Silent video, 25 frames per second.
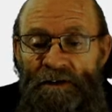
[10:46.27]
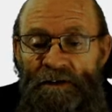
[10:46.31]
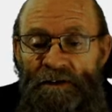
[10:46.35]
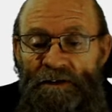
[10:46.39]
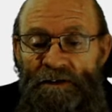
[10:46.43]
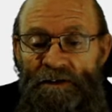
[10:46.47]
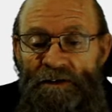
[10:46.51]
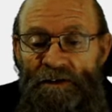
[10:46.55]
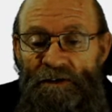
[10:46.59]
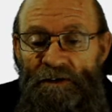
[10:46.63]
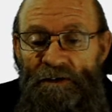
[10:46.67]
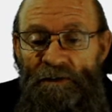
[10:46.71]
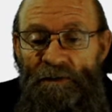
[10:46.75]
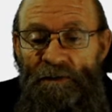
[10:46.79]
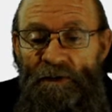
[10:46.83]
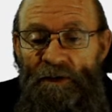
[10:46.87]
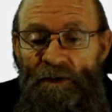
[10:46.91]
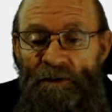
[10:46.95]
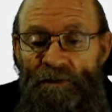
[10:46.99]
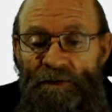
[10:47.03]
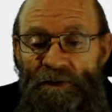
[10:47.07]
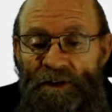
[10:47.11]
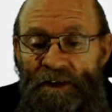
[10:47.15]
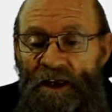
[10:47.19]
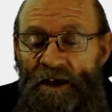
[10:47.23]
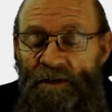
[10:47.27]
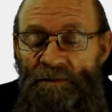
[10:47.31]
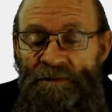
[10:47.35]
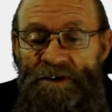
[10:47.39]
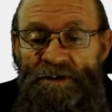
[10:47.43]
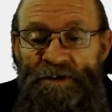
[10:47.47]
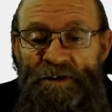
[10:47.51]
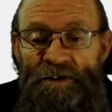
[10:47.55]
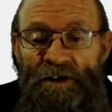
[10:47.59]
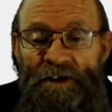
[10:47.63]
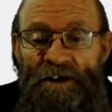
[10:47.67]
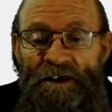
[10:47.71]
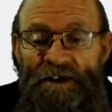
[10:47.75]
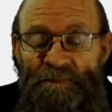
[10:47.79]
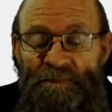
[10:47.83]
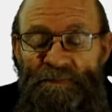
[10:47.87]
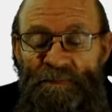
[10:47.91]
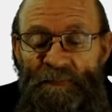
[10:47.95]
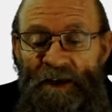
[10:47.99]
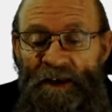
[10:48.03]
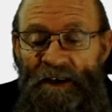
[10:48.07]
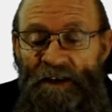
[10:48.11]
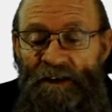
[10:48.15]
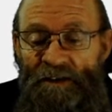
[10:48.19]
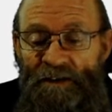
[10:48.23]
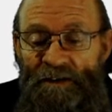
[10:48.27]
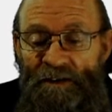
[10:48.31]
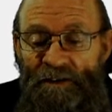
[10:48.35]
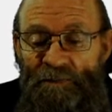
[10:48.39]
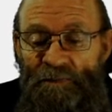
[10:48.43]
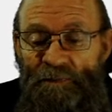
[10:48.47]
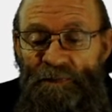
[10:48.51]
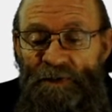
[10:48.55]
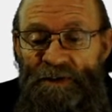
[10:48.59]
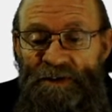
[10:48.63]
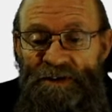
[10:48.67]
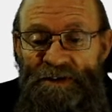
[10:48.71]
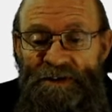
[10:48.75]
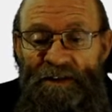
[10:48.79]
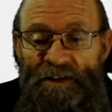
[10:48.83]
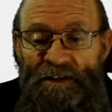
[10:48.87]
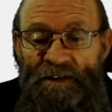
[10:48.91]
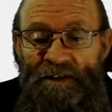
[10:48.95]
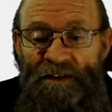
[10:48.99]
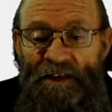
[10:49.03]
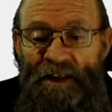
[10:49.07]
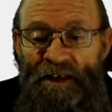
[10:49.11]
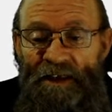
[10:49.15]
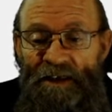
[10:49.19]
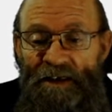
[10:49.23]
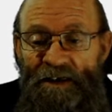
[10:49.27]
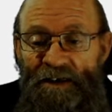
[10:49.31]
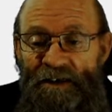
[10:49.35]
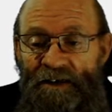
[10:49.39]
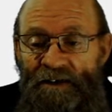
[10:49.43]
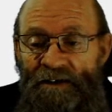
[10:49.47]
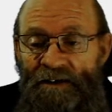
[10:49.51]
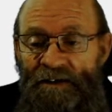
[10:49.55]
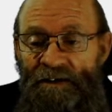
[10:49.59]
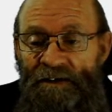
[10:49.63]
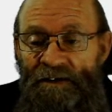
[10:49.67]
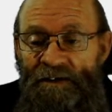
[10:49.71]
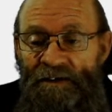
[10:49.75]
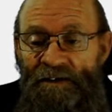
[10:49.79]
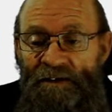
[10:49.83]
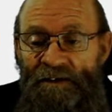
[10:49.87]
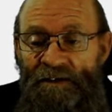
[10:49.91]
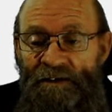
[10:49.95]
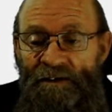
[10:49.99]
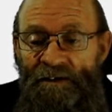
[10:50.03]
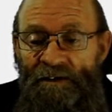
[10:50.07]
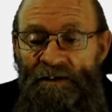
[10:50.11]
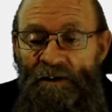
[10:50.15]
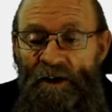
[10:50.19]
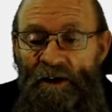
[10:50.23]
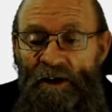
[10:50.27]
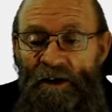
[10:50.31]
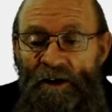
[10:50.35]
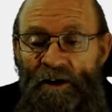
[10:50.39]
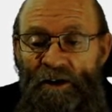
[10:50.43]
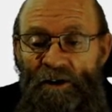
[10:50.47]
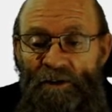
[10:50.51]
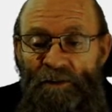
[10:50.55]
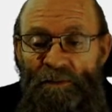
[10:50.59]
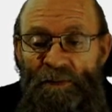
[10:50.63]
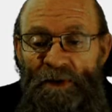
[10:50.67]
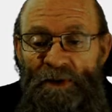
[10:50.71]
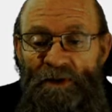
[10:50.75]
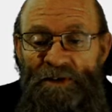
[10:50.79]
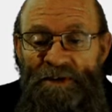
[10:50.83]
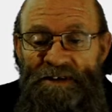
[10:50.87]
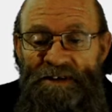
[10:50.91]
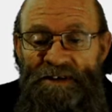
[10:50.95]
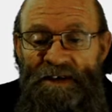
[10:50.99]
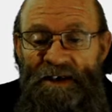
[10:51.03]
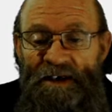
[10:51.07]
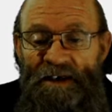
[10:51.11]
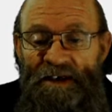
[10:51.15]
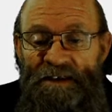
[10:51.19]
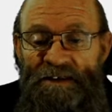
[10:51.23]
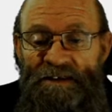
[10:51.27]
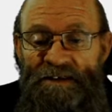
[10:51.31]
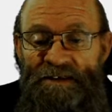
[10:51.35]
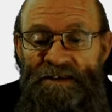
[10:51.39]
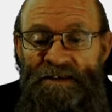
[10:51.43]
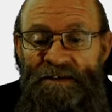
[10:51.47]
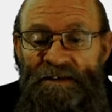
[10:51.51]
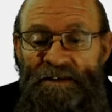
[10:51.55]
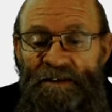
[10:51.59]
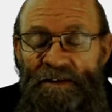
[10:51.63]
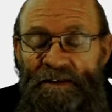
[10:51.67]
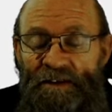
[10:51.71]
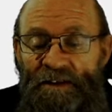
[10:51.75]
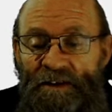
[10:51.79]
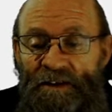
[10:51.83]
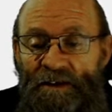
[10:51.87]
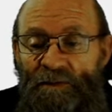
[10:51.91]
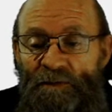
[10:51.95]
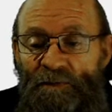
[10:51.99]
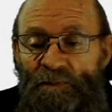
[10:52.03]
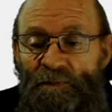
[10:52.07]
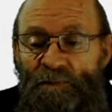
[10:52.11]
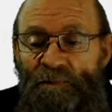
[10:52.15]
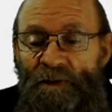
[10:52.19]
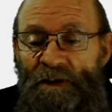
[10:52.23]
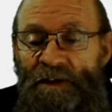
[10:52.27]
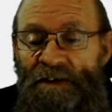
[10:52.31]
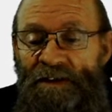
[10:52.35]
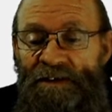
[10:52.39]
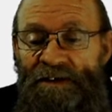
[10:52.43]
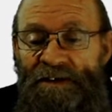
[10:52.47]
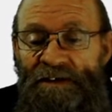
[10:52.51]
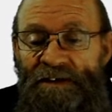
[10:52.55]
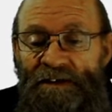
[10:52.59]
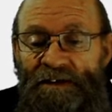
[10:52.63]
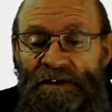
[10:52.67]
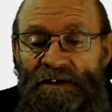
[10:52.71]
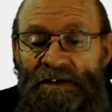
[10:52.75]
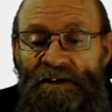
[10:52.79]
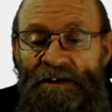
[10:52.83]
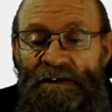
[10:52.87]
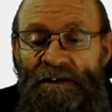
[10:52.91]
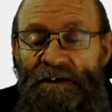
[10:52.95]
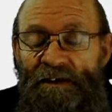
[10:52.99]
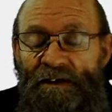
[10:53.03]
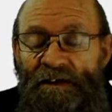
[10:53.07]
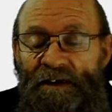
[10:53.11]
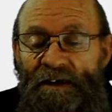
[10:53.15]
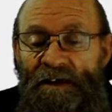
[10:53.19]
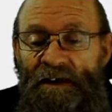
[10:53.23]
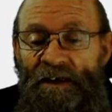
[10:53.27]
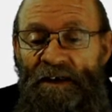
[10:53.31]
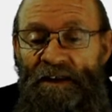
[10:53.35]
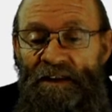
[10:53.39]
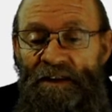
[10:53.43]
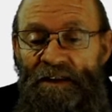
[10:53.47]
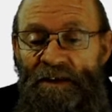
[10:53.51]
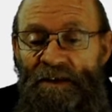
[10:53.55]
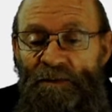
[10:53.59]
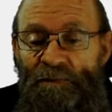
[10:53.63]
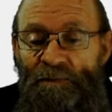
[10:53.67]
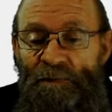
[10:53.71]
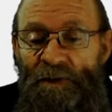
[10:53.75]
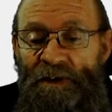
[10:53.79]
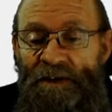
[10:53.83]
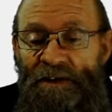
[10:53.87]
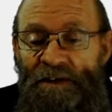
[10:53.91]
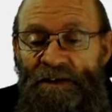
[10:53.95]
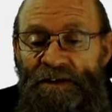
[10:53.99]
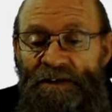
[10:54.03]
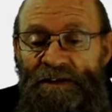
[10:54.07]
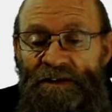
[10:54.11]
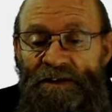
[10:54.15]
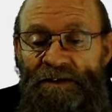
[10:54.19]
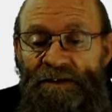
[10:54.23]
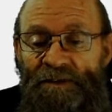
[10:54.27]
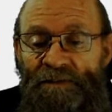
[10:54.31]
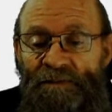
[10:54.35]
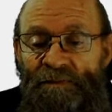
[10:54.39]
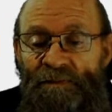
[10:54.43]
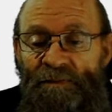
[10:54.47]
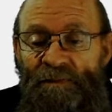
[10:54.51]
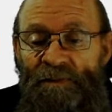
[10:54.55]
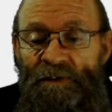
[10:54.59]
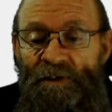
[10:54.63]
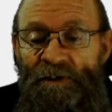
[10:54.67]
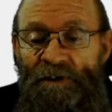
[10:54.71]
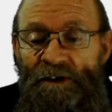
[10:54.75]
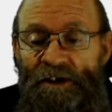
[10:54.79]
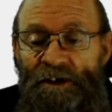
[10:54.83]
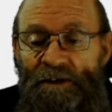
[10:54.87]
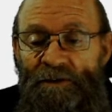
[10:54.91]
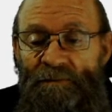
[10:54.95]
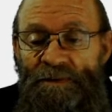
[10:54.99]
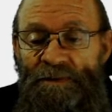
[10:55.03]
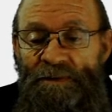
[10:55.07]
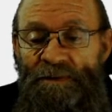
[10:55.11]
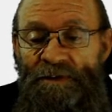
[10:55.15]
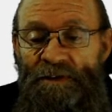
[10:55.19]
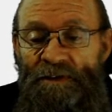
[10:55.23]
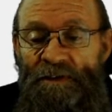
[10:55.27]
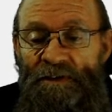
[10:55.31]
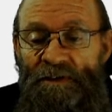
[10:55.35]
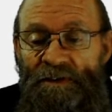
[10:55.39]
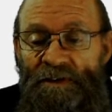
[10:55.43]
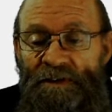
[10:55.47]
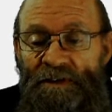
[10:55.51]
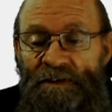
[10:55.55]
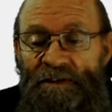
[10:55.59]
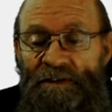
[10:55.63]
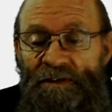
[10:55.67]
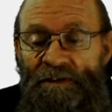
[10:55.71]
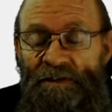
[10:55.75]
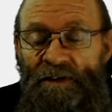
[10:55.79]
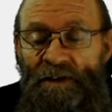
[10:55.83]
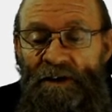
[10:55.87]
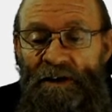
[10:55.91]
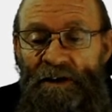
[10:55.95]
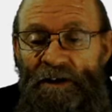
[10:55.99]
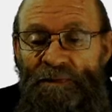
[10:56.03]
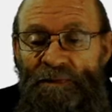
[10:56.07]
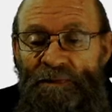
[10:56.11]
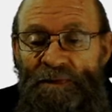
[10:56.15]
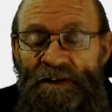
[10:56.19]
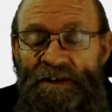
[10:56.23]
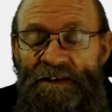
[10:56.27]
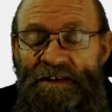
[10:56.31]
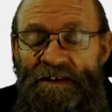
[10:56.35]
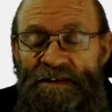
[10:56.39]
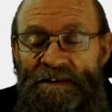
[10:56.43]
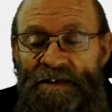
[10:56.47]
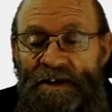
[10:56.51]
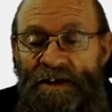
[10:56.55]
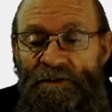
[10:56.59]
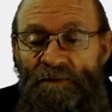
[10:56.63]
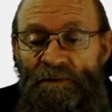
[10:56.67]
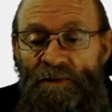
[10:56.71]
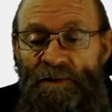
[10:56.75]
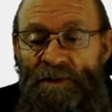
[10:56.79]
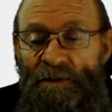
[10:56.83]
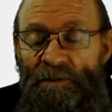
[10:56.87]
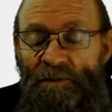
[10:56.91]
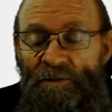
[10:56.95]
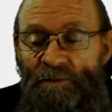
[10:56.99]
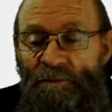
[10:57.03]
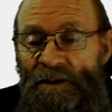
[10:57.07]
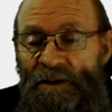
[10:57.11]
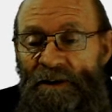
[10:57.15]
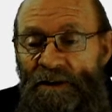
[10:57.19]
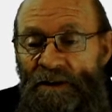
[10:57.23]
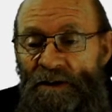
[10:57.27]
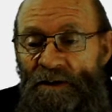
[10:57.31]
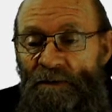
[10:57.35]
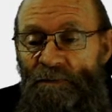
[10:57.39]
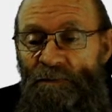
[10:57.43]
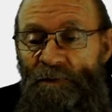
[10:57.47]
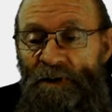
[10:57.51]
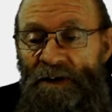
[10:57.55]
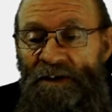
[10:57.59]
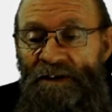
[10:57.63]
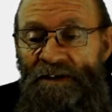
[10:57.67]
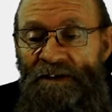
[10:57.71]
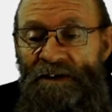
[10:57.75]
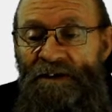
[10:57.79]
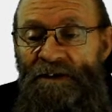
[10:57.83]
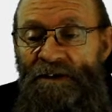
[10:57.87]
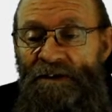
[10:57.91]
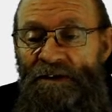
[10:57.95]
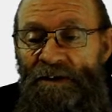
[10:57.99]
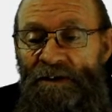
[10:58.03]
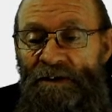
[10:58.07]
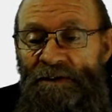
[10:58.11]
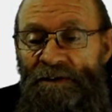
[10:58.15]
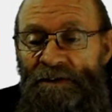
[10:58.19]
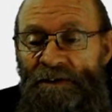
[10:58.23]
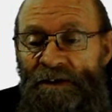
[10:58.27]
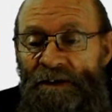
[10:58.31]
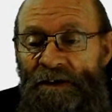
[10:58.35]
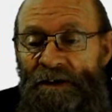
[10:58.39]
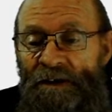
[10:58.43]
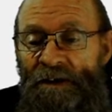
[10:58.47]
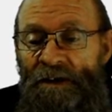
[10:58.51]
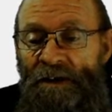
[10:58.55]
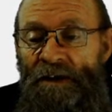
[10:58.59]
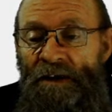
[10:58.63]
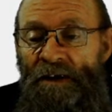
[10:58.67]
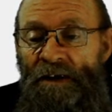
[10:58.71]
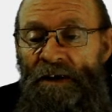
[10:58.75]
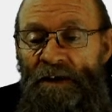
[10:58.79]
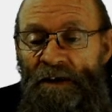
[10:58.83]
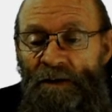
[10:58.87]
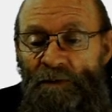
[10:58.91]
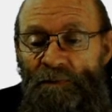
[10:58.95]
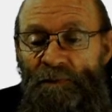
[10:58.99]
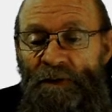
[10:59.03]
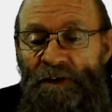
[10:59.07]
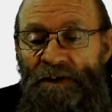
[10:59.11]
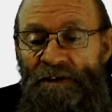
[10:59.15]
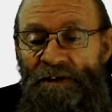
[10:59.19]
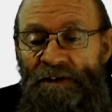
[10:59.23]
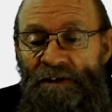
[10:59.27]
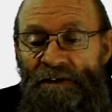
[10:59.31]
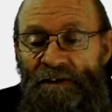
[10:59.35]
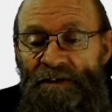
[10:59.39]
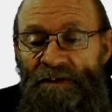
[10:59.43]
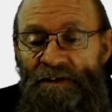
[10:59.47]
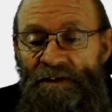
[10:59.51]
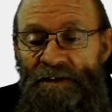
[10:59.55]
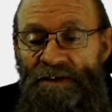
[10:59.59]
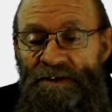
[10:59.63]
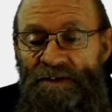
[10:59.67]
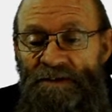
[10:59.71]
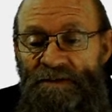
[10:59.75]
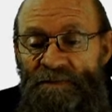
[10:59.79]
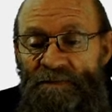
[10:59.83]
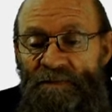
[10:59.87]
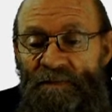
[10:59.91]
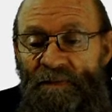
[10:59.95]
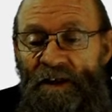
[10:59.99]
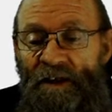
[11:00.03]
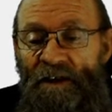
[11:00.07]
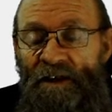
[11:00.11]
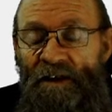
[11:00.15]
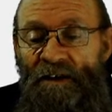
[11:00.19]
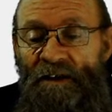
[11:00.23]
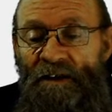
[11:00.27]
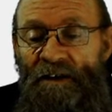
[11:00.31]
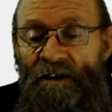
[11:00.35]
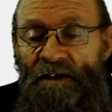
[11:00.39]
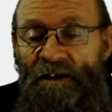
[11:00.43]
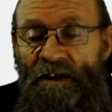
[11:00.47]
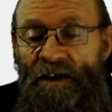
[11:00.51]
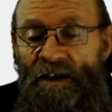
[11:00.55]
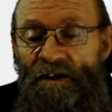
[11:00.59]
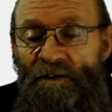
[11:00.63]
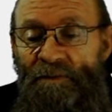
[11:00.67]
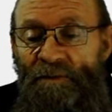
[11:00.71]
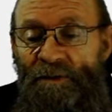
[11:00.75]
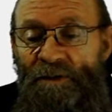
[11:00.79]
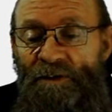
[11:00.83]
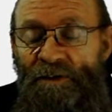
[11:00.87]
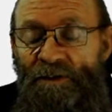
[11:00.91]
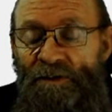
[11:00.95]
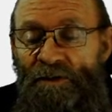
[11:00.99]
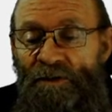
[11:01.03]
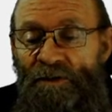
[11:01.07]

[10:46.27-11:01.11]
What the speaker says: So over there I'm just going to expand the first layer on both sides, the affecting and the affected. Okay, so now left hand side will be the affecting code, affecting this label